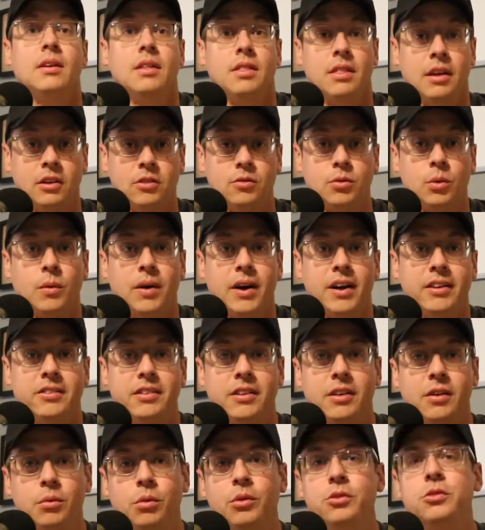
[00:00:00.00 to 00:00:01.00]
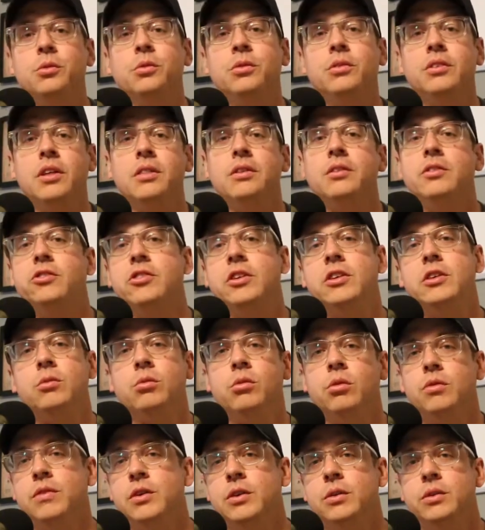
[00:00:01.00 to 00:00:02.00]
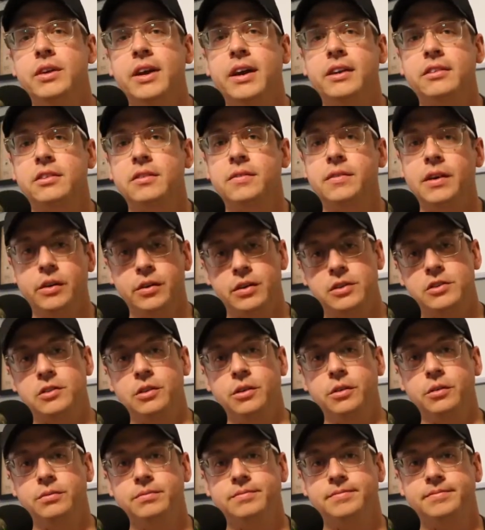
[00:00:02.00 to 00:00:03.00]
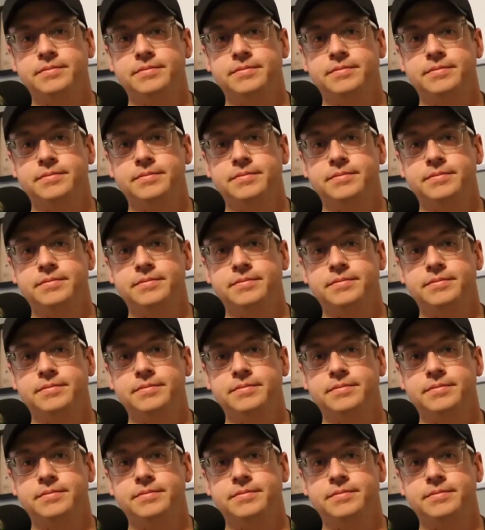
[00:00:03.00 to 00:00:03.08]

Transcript: Thanks for watching, and we'll do another GU Review Desk very soon.